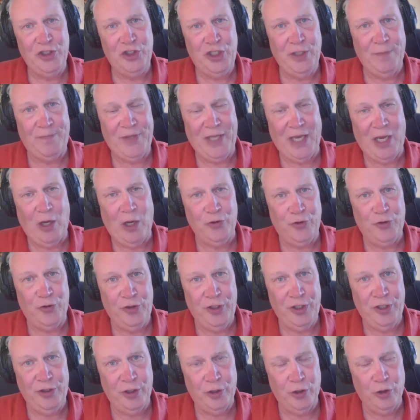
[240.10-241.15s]
shipped out to
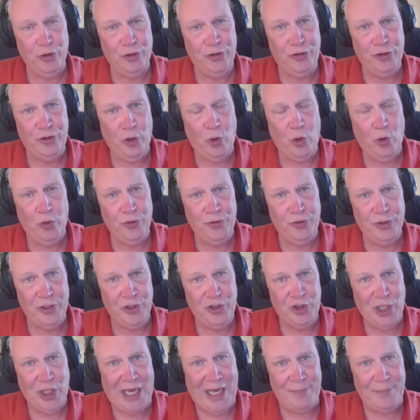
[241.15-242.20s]
the little SOES
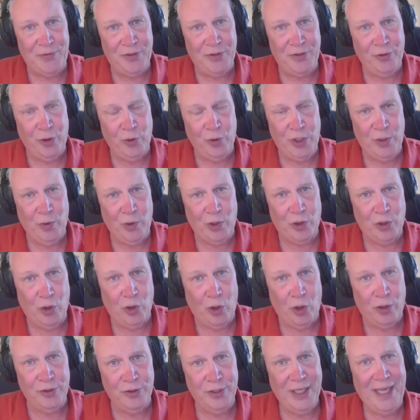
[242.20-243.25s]
shops, they were
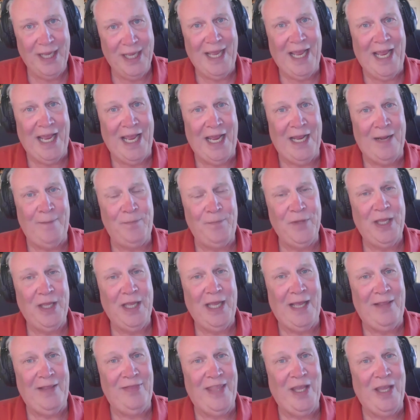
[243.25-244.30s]
called, and
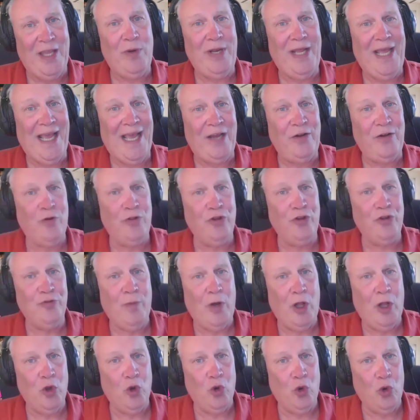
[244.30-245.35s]
they would handle the
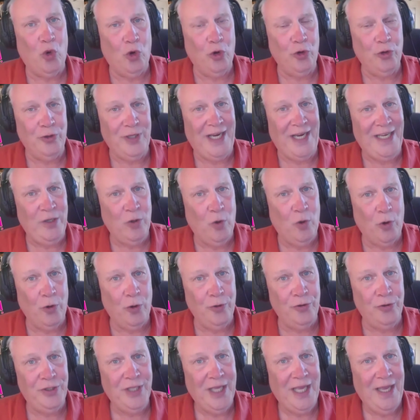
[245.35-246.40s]
smaller orders. Any
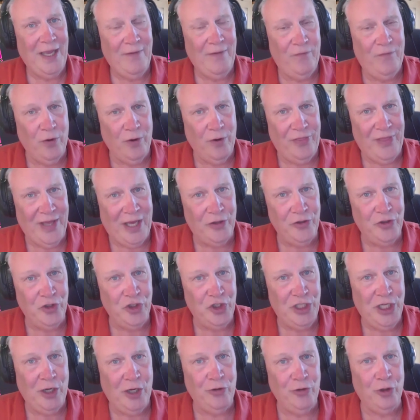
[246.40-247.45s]
orders for 1,000
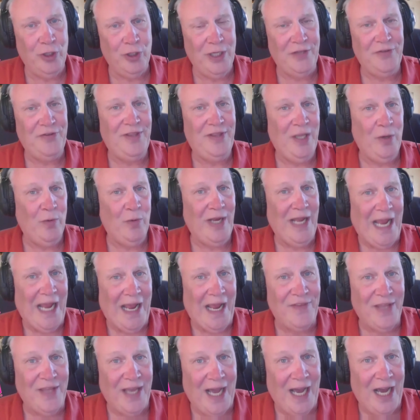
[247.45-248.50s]
shares or less, they would
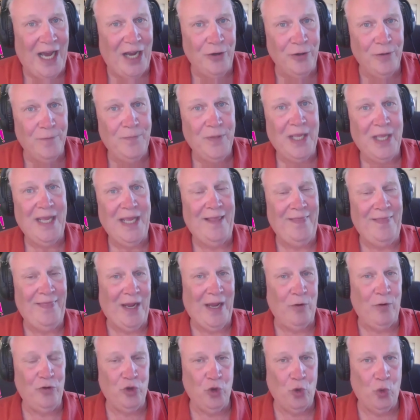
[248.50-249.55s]
have to honor. And
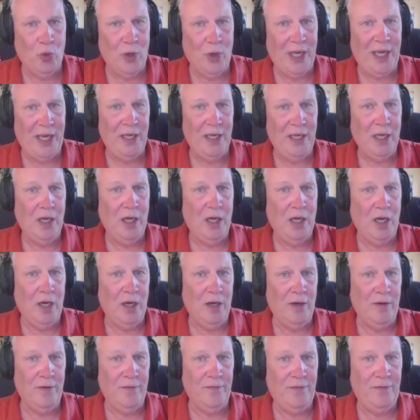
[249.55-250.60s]
that was a way
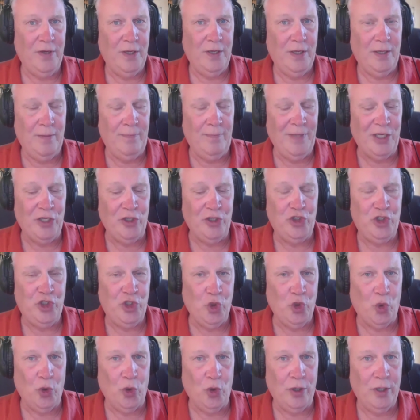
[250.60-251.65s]
of making
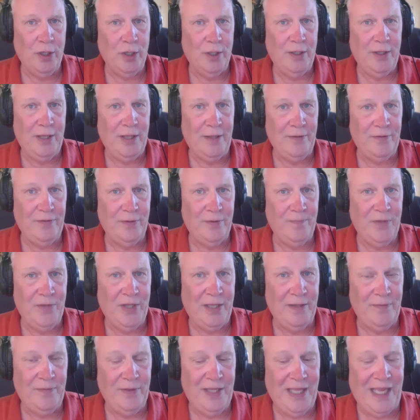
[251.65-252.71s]
sure that
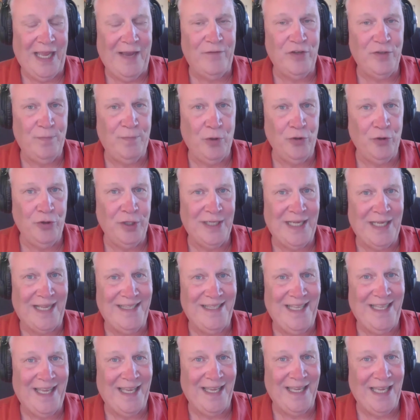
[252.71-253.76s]
the average person
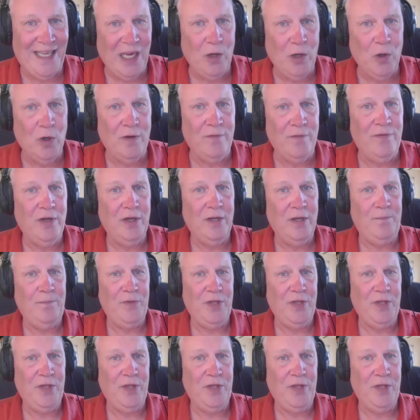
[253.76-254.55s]
got taken care of